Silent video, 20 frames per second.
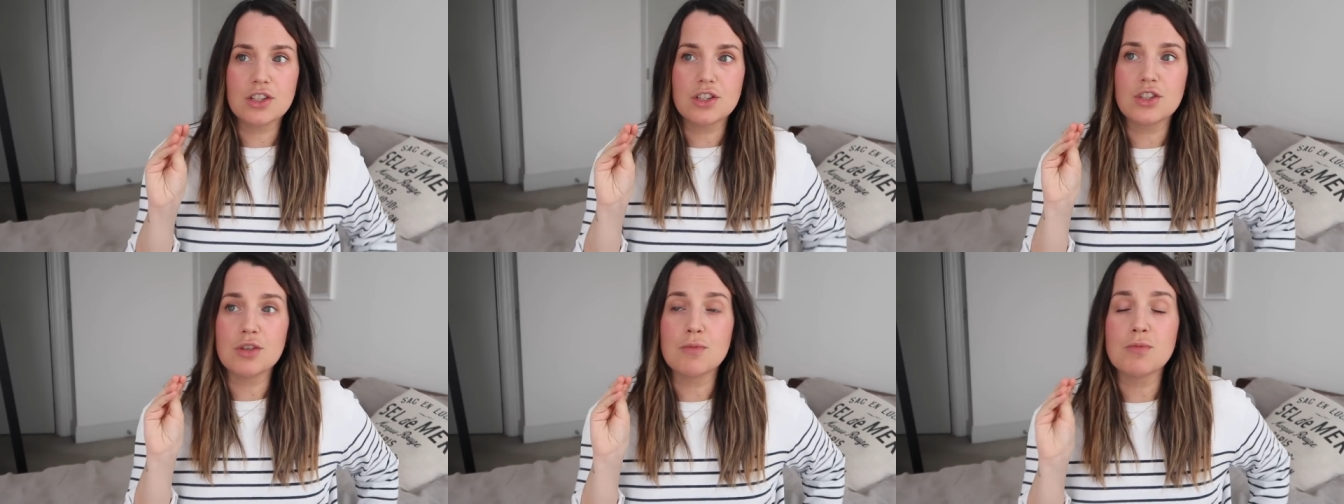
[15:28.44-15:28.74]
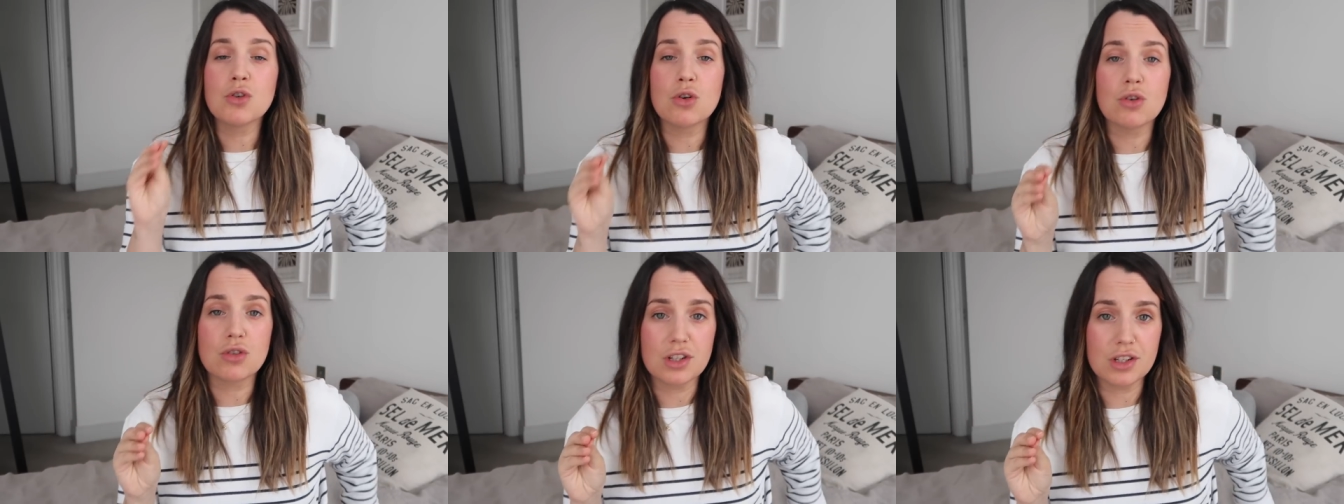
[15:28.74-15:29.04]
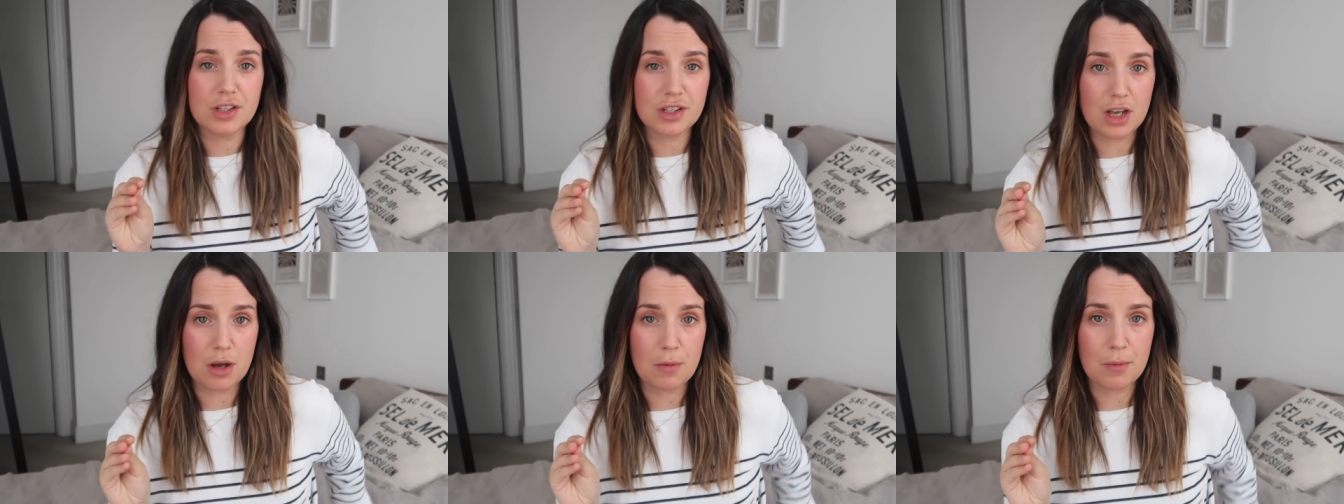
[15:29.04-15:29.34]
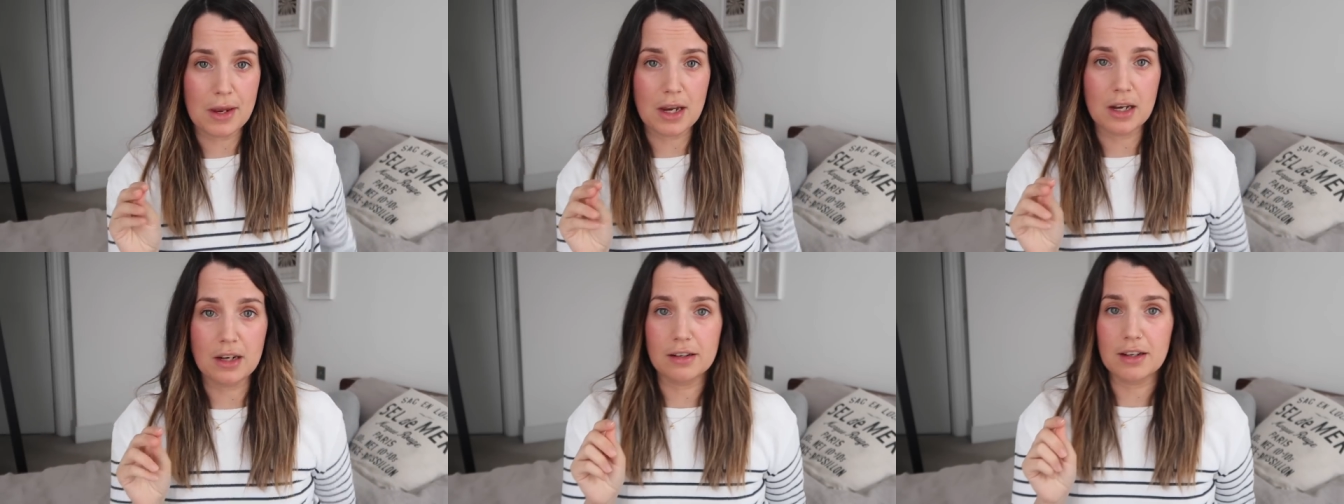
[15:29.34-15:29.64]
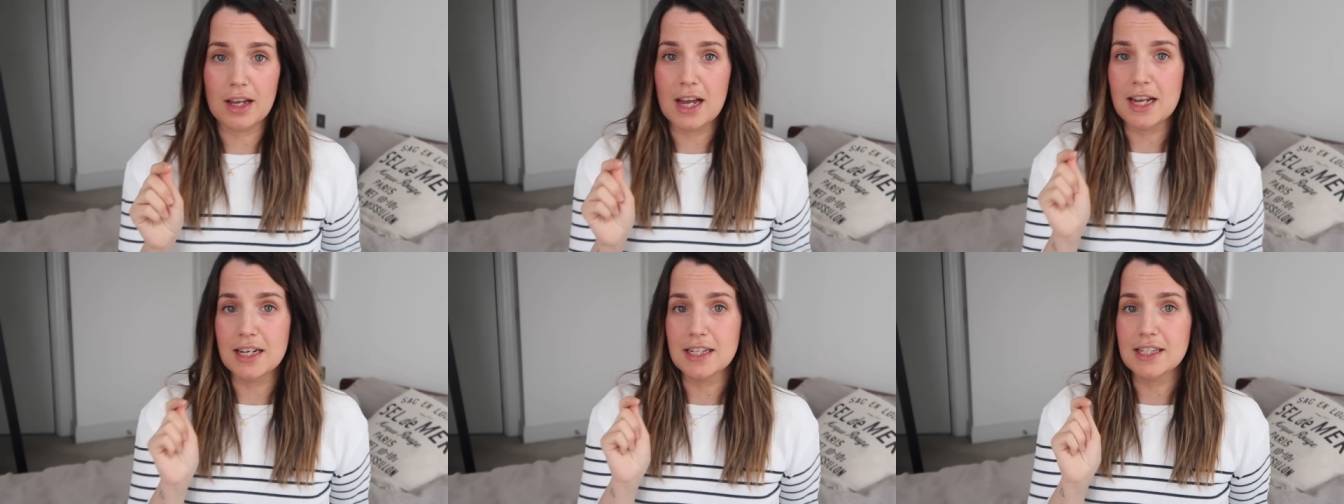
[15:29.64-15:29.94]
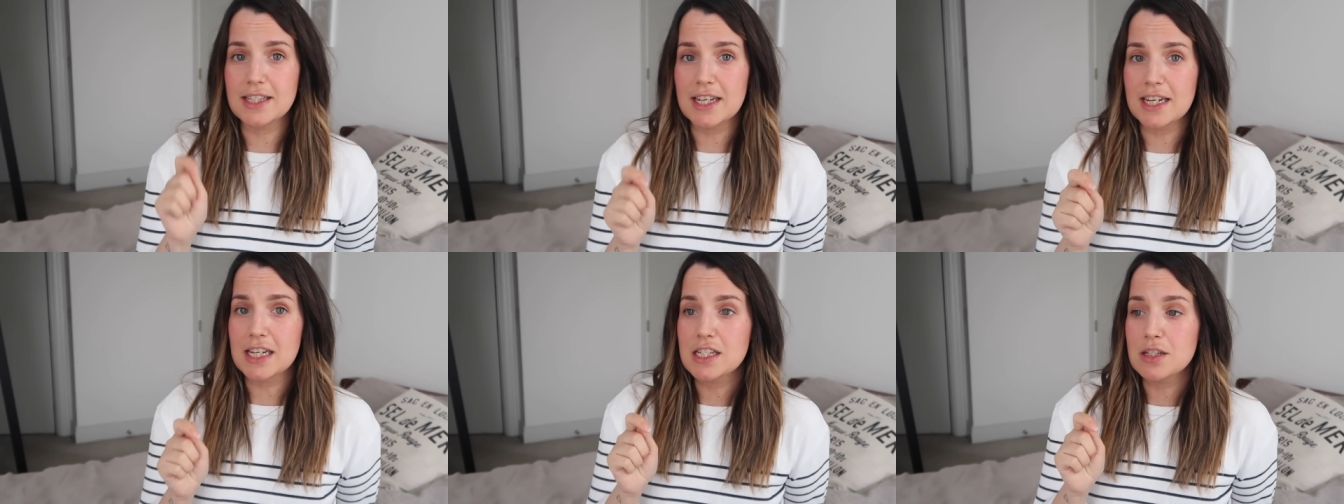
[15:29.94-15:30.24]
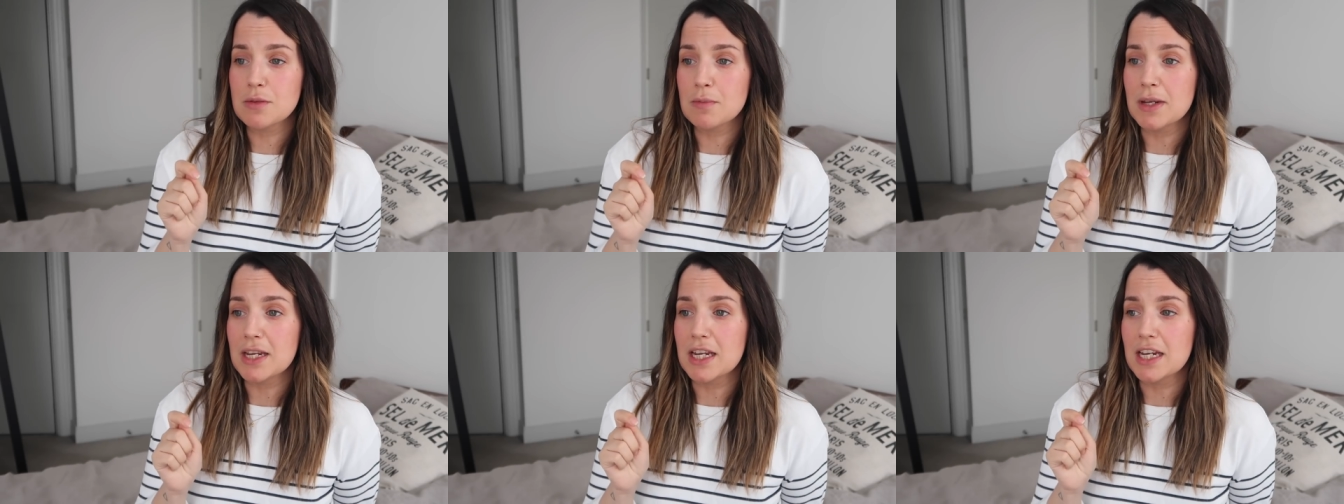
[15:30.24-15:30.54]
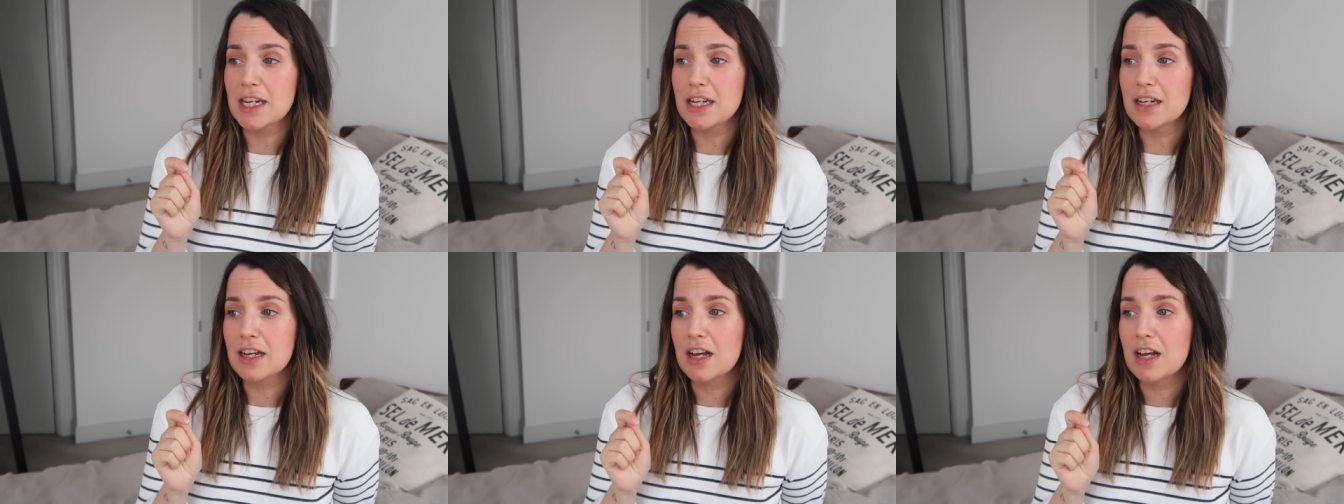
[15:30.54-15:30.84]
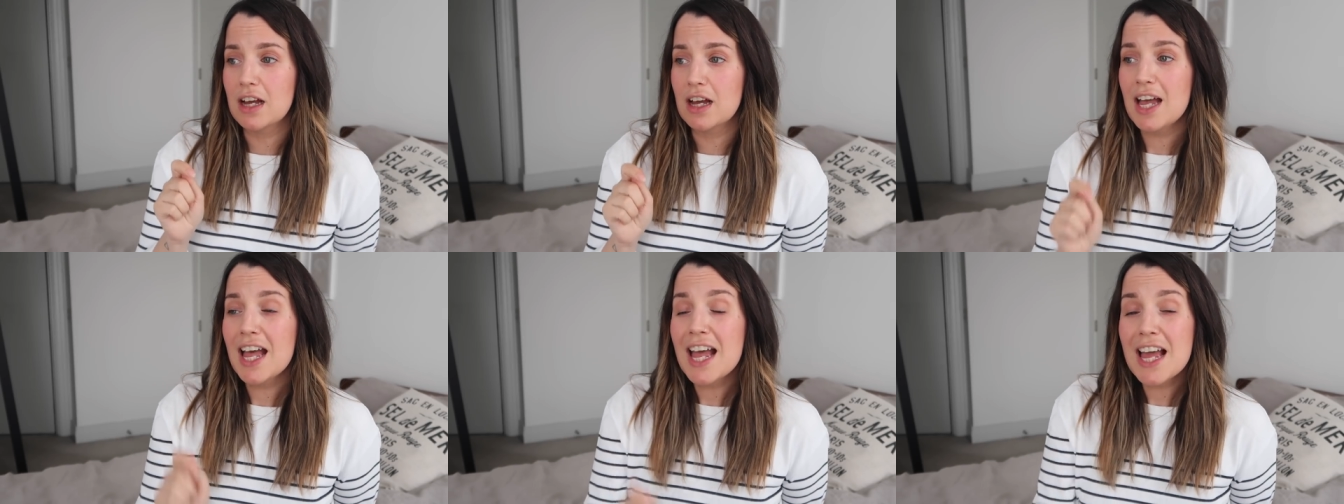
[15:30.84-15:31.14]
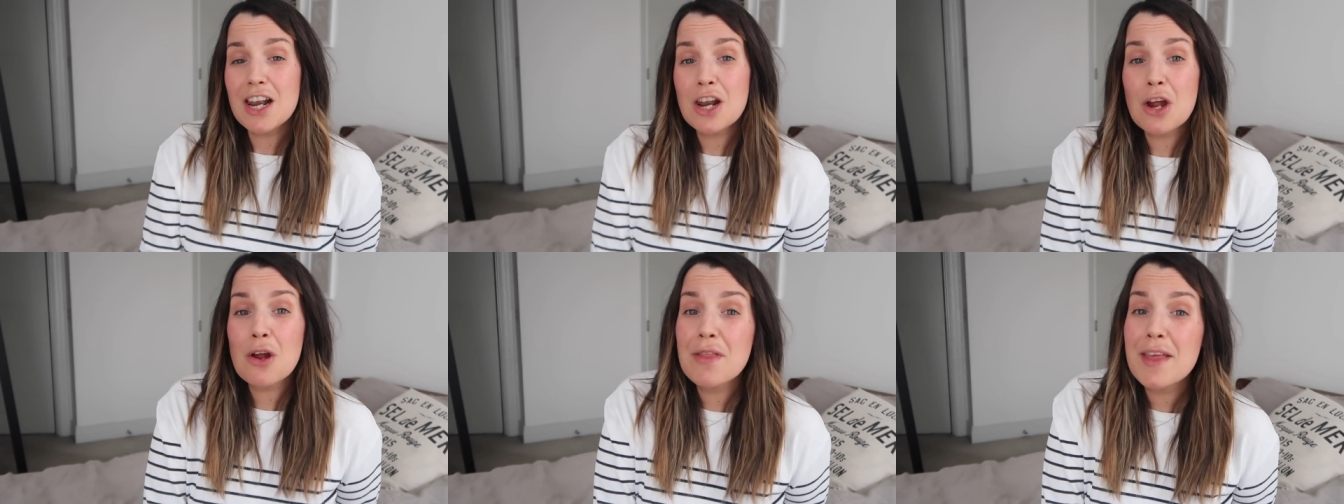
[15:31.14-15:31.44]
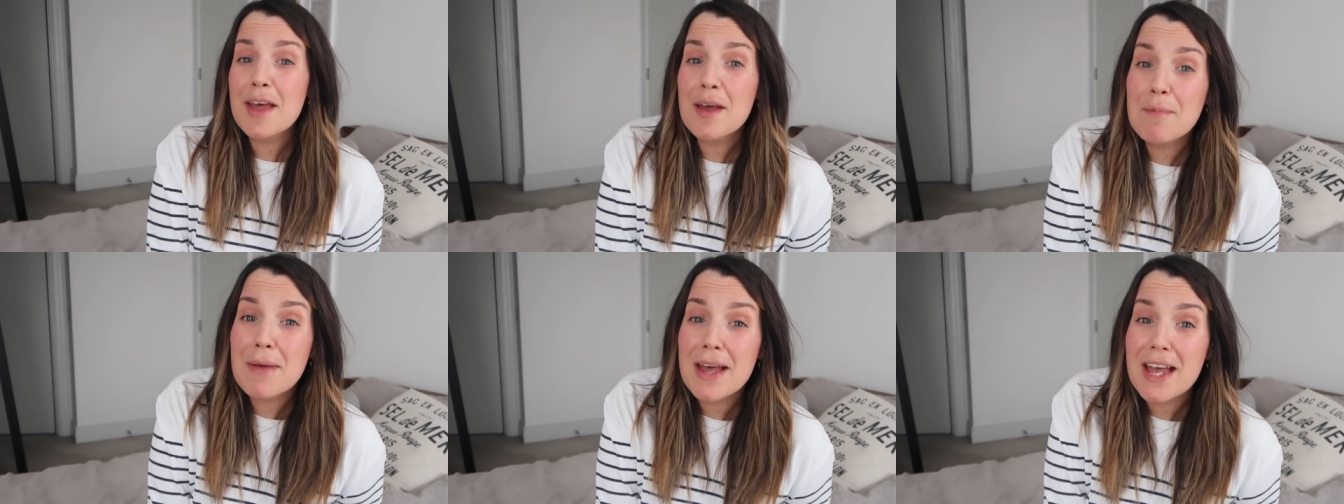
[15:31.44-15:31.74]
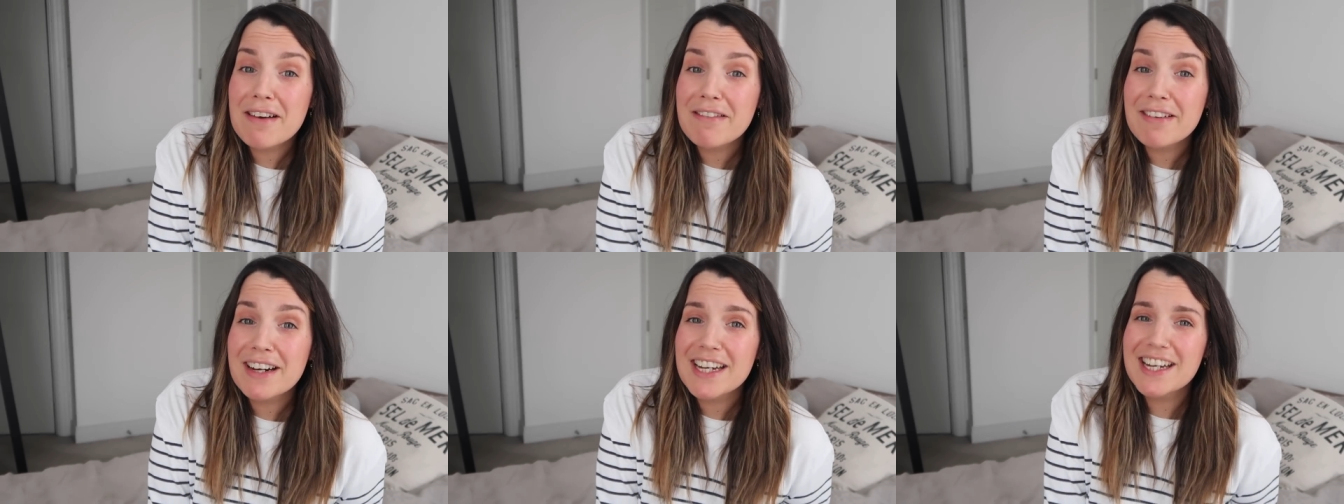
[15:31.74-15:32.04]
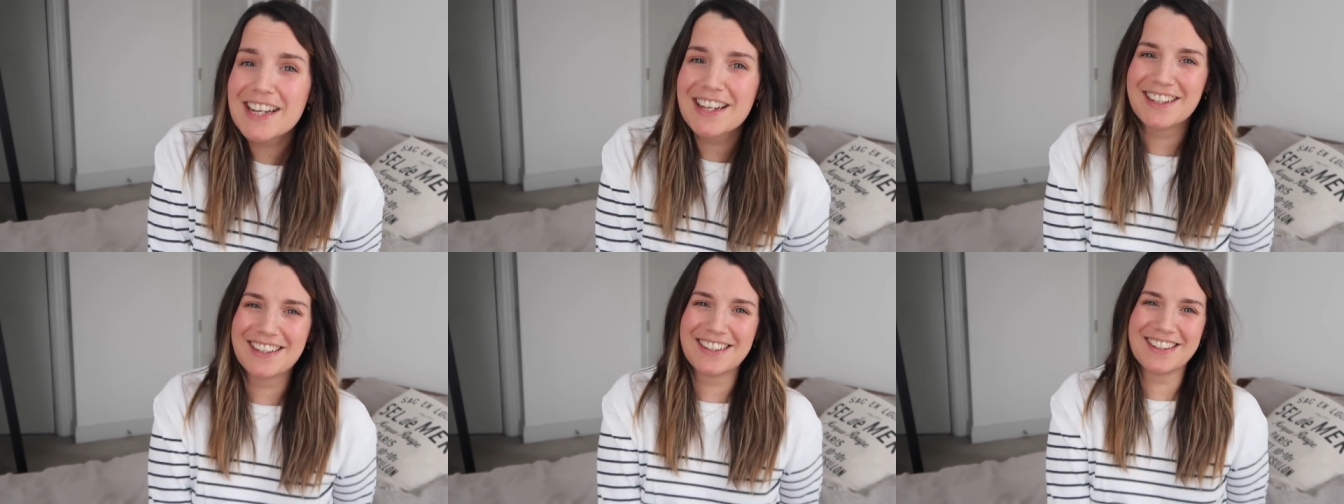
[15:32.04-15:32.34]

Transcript: some doctors come in and say to me, hello there, Mary.